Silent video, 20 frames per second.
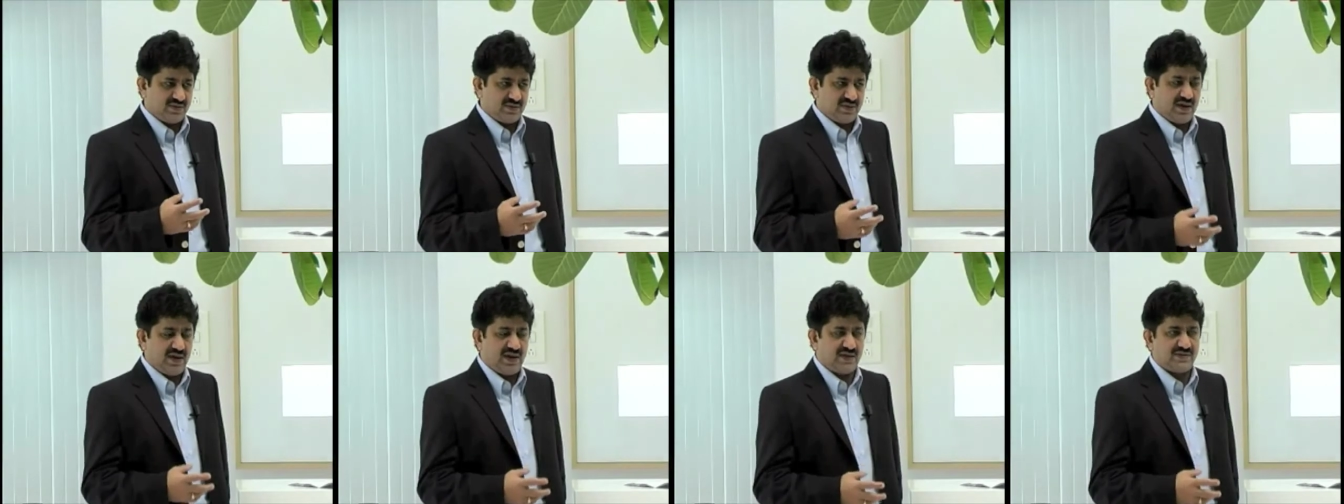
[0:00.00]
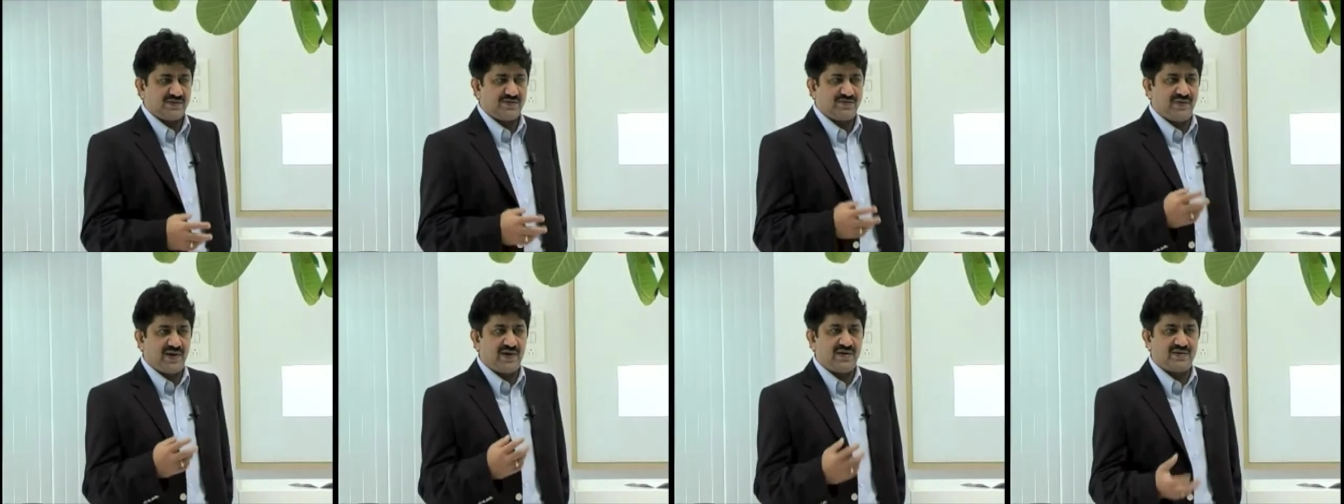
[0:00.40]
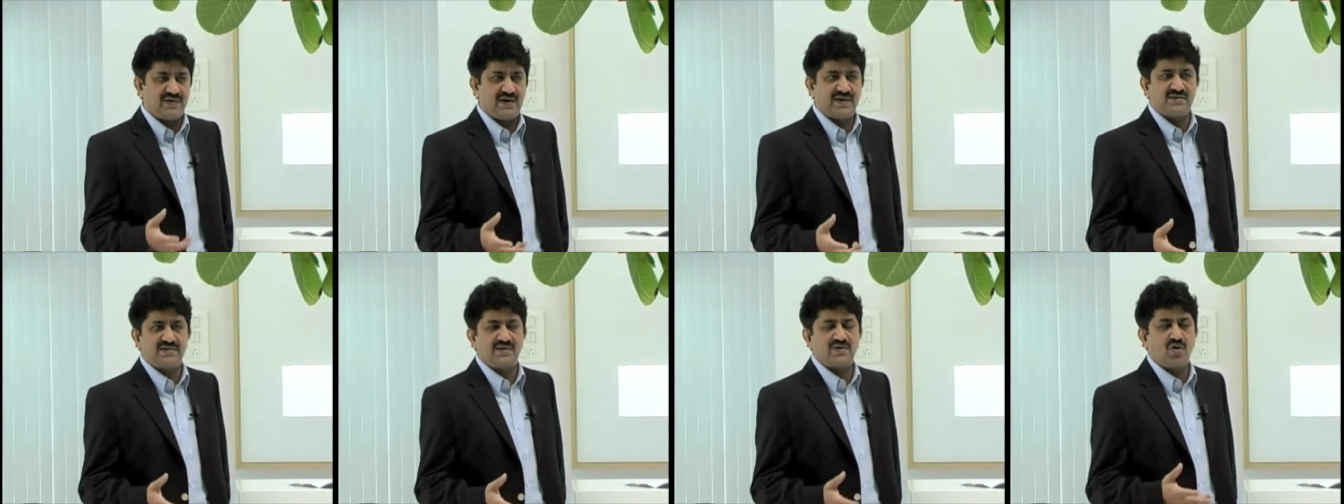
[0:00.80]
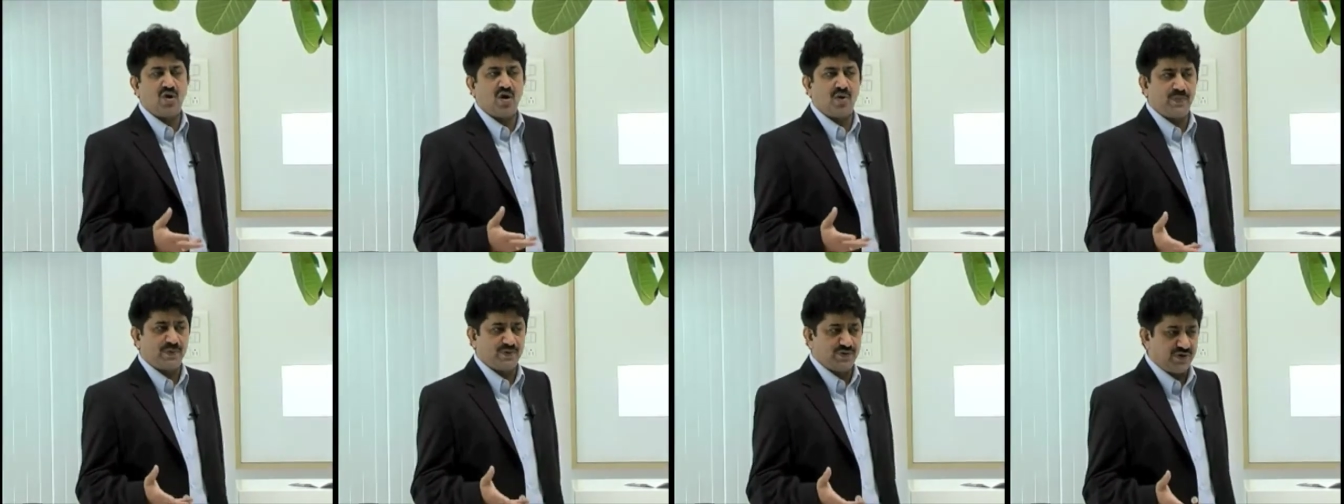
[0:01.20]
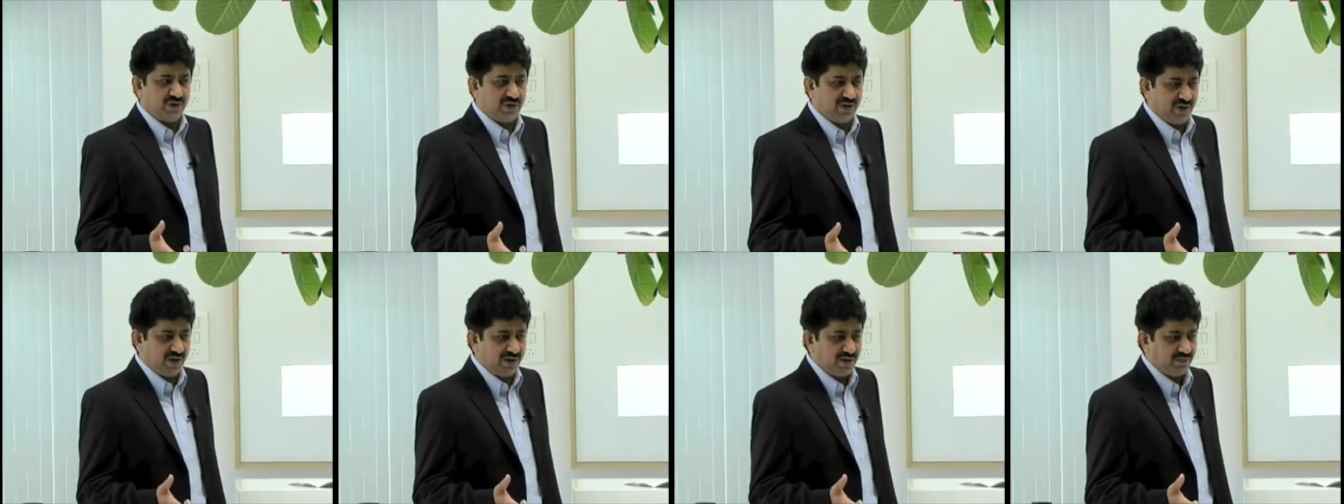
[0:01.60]
as a fantastic
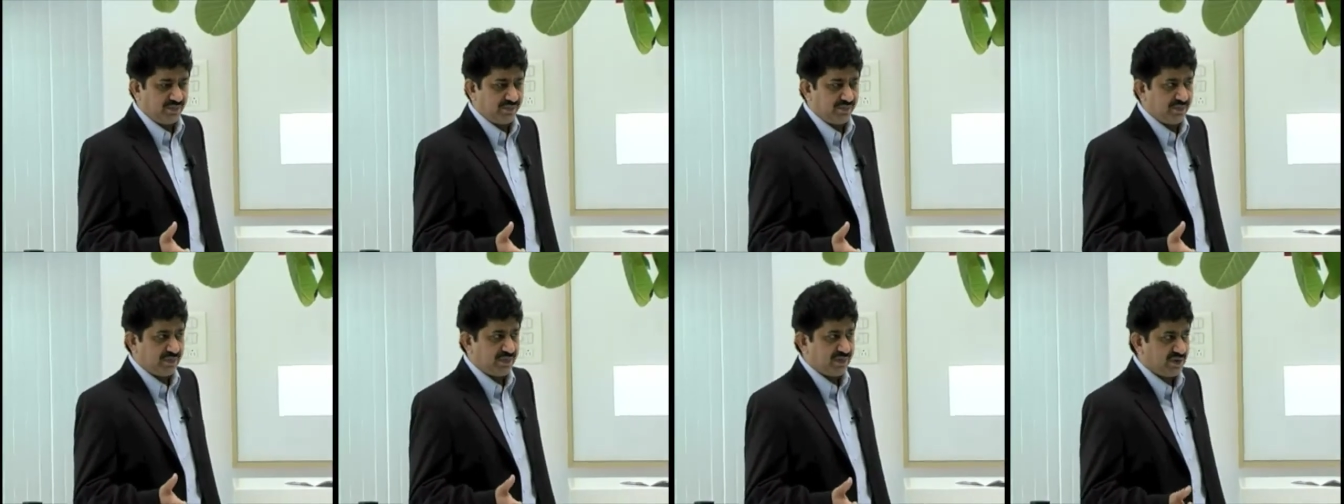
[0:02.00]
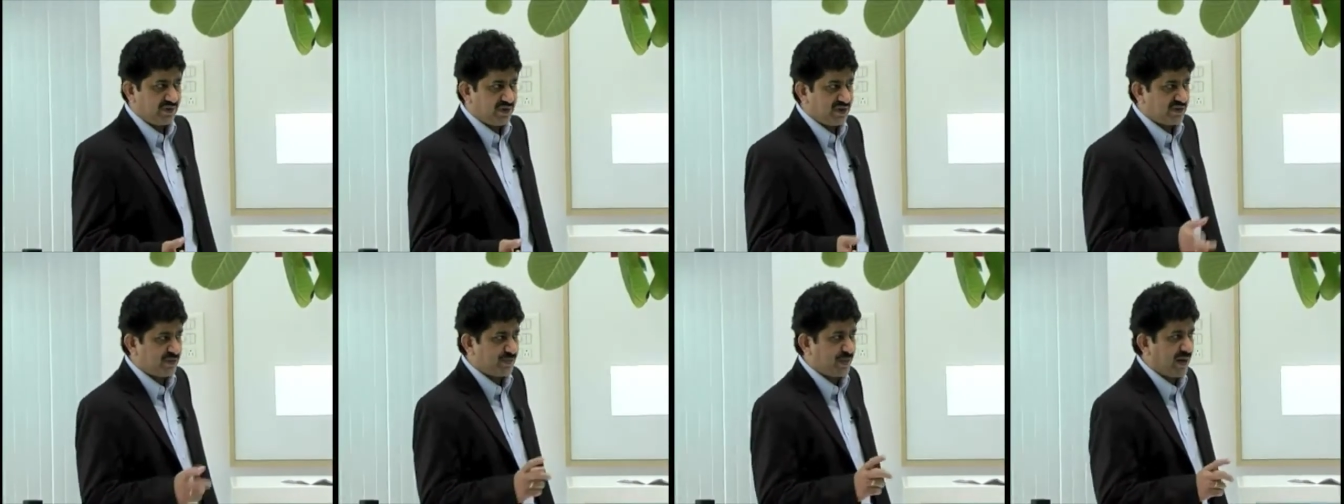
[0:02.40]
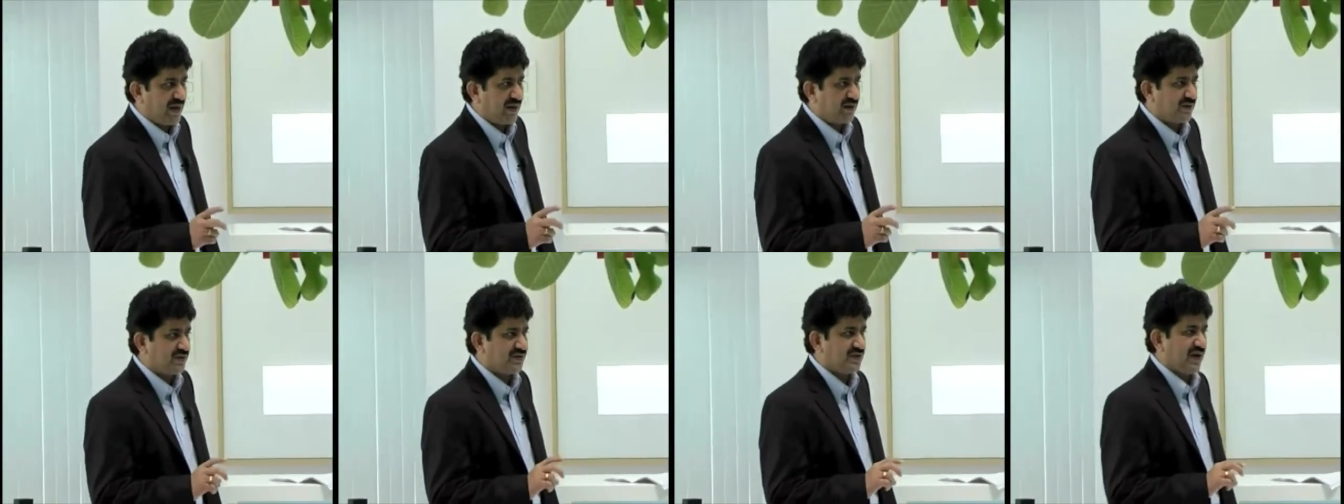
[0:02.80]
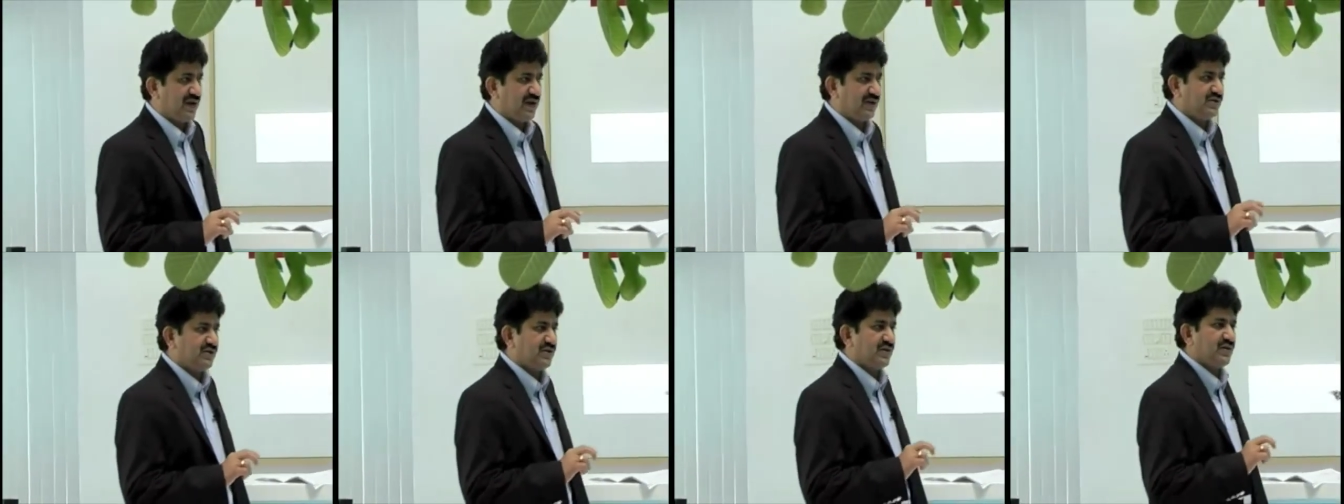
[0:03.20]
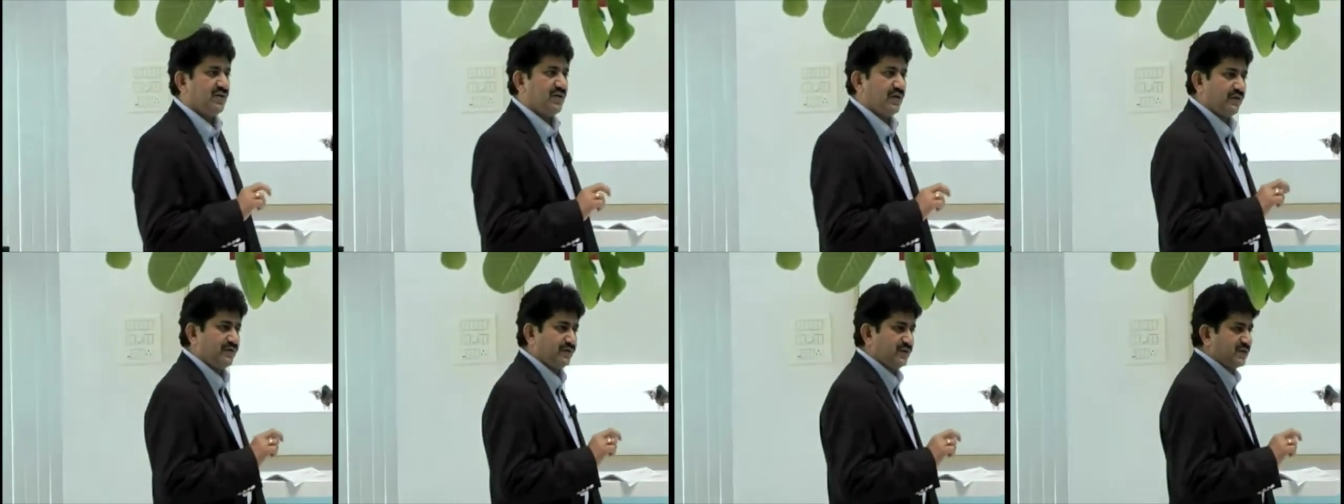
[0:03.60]
opportunity despite the challenge
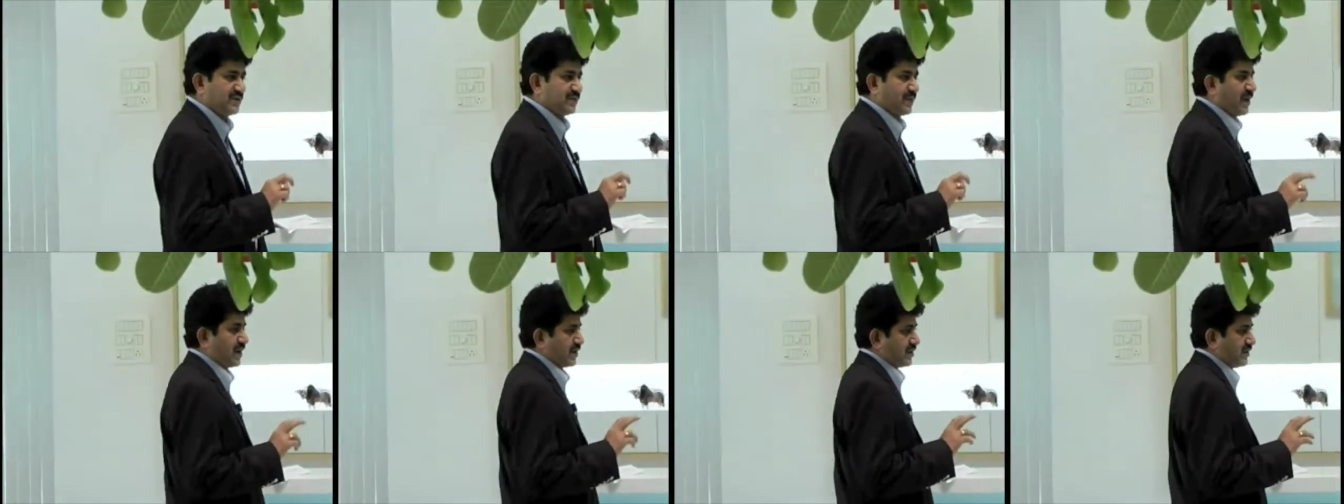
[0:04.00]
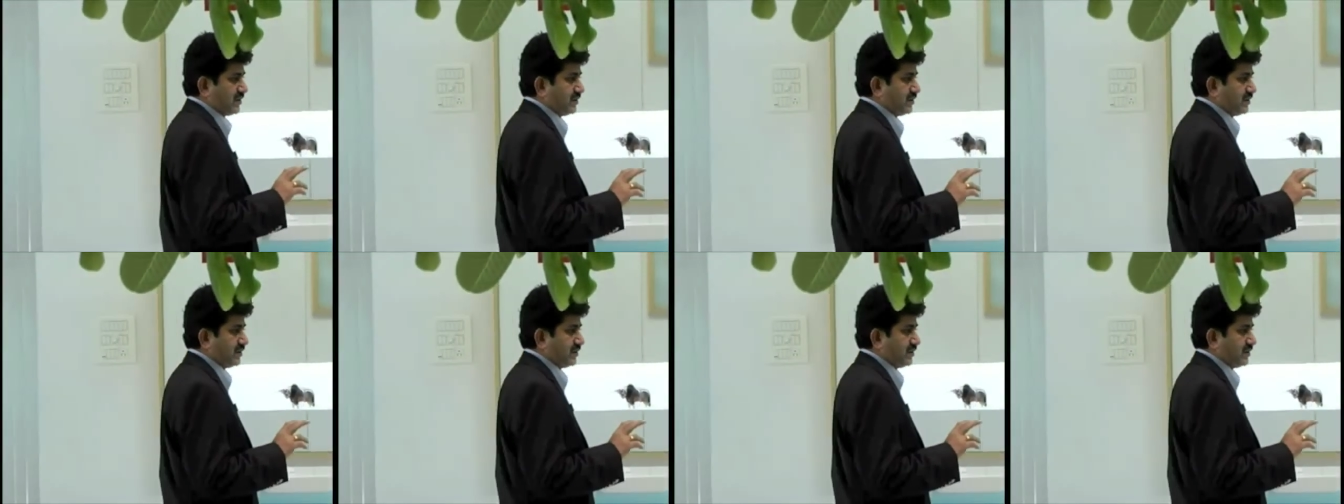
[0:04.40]
of this product.